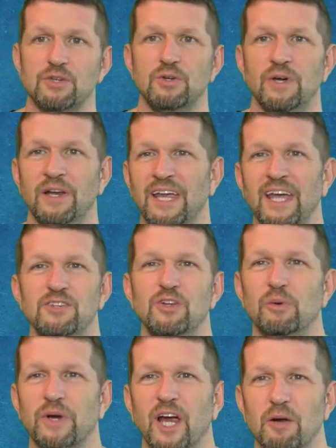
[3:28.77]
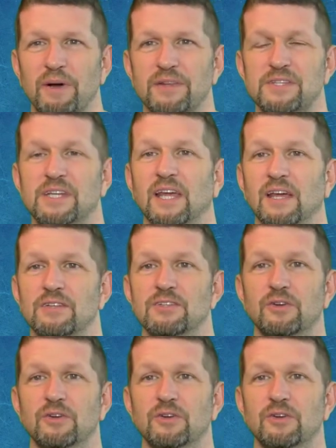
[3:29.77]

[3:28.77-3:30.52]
to, and again, you don't care about the tint,